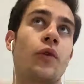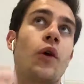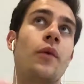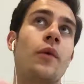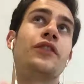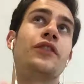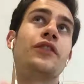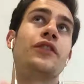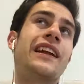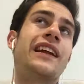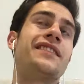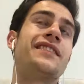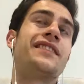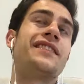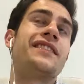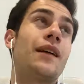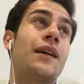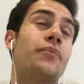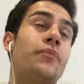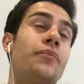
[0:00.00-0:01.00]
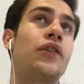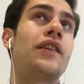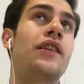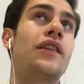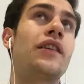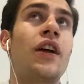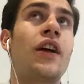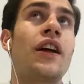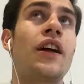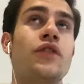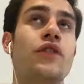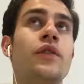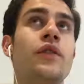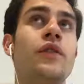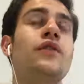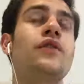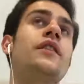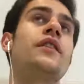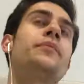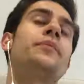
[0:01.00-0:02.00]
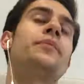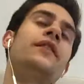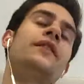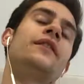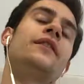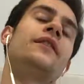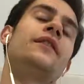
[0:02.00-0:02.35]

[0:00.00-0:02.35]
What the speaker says: going into real estate, I'm pretty brand new into it, but